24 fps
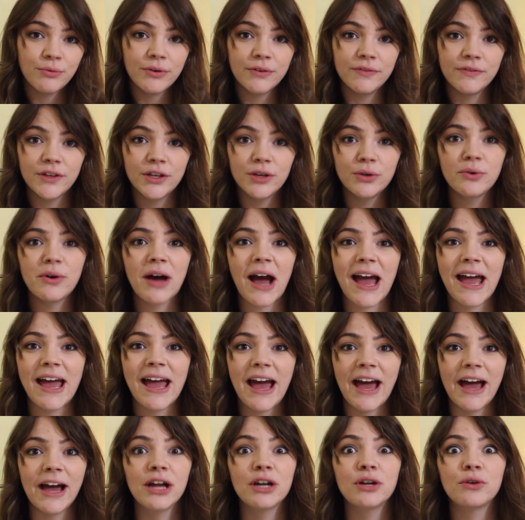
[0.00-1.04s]
review, I
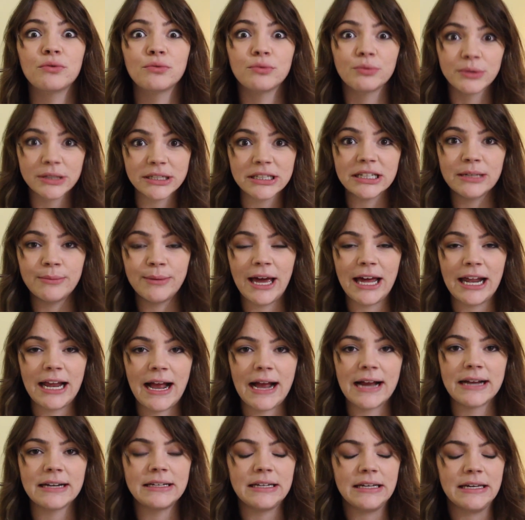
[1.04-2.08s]
had really bad
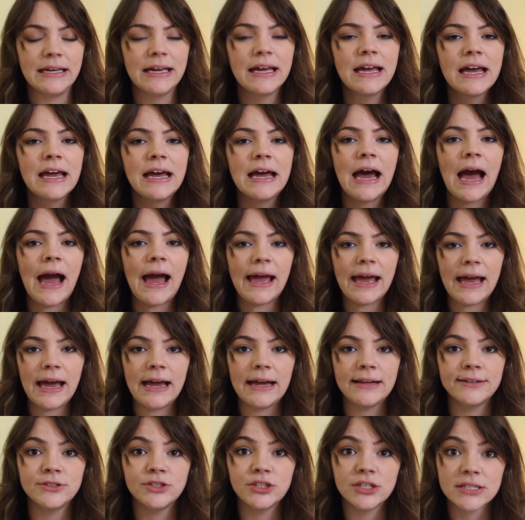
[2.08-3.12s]
acne. I
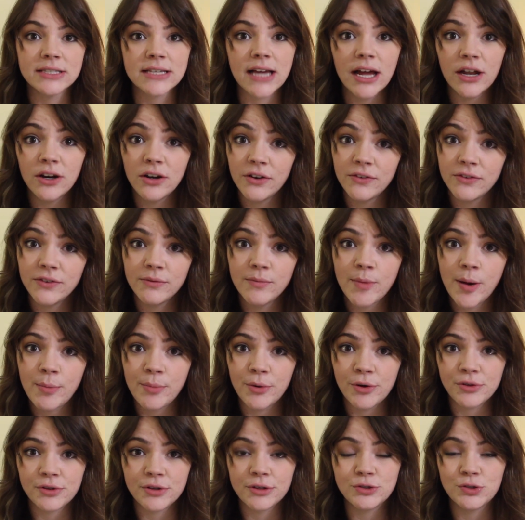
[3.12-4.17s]
had just gotten off of my
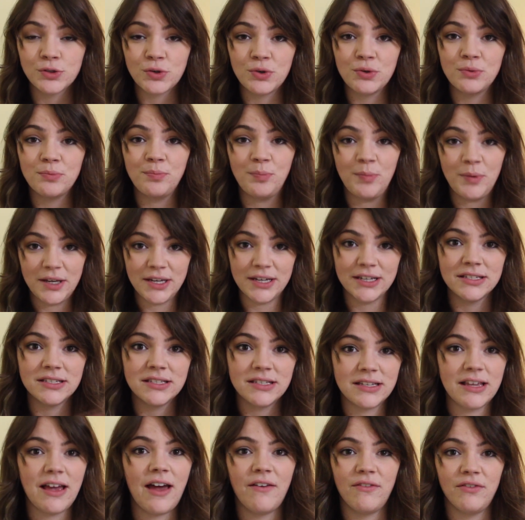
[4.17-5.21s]
birth control
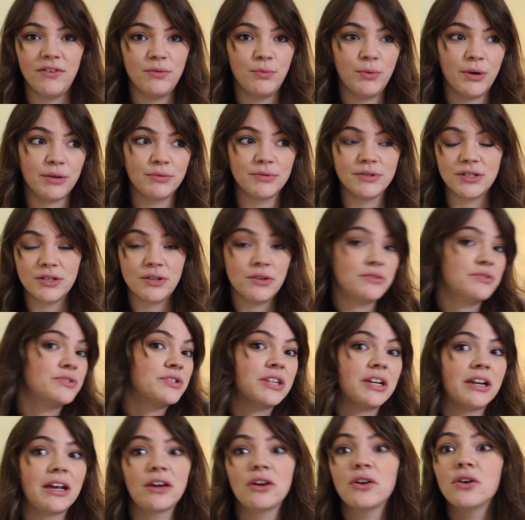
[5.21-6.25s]
because everywhere was closed
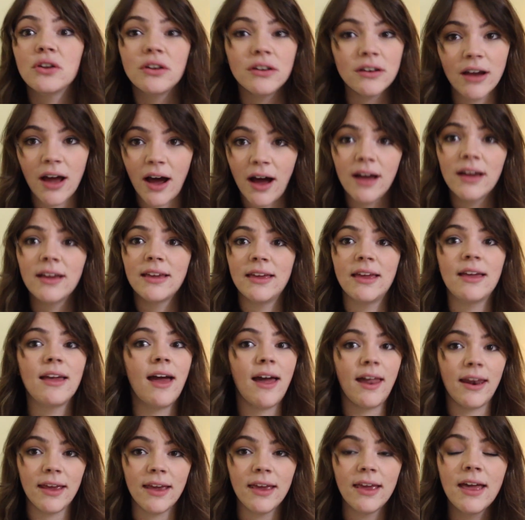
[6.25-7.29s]
and I could not
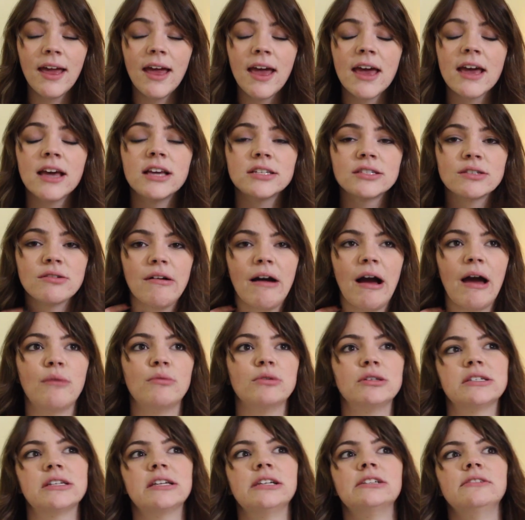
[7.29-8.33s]
get it. So I
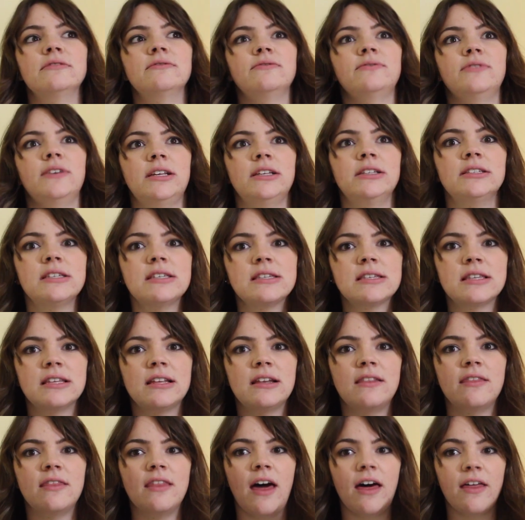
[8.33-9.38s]
was convinced
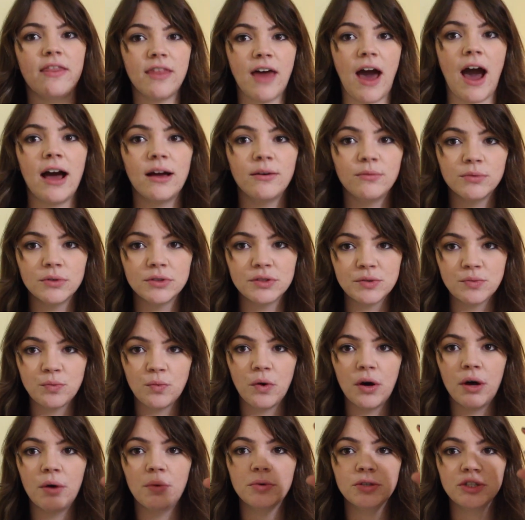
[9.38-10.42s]
that that was
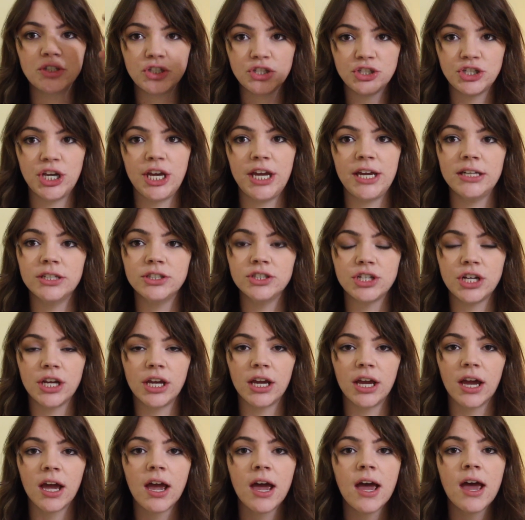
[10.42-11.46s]
what was
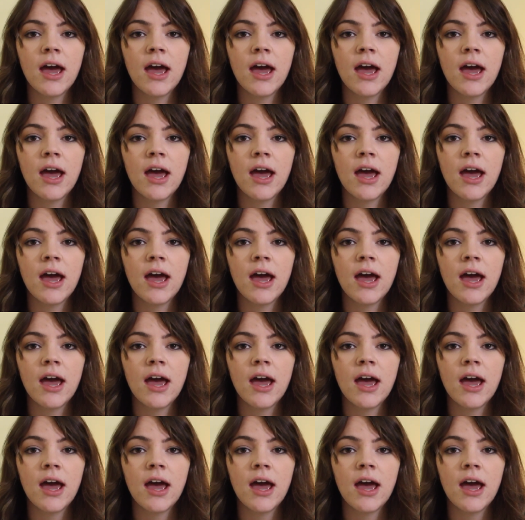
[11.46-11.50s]
changing